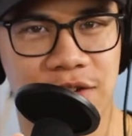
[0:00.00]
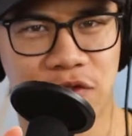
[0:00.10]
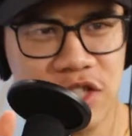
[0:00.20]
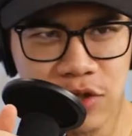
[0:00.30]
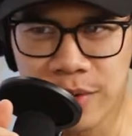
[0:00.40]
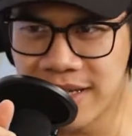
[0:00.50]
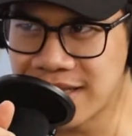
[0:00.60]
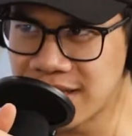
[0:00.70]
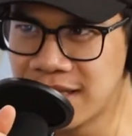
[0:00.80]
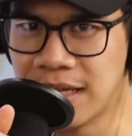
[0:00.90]
For
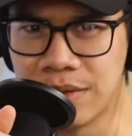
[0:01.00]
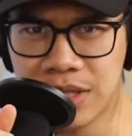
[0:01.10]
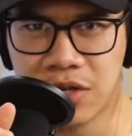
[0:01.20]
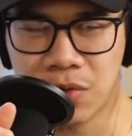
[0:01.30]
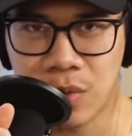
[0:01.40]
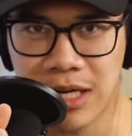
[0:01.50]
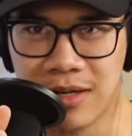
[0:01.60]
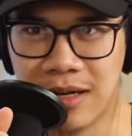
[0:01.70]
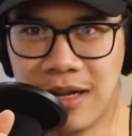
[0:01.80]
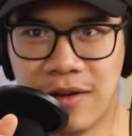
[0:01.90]
2016, that was a
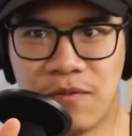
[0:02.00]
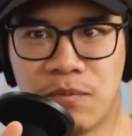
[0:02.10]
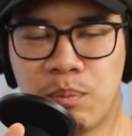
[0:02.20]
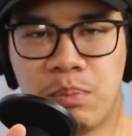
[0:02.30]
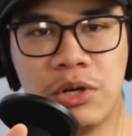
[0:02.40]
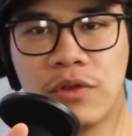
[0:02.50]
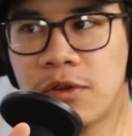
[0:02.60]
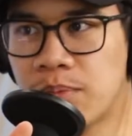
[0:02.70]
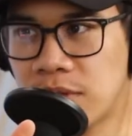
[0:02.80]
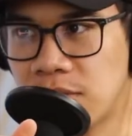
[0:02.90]
great,
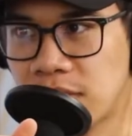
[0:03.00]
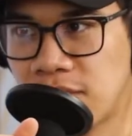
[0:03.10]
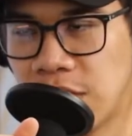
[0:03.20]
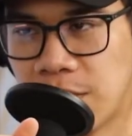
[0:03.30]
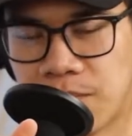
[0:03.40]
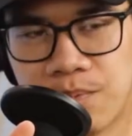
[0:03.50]
beautifully produced film.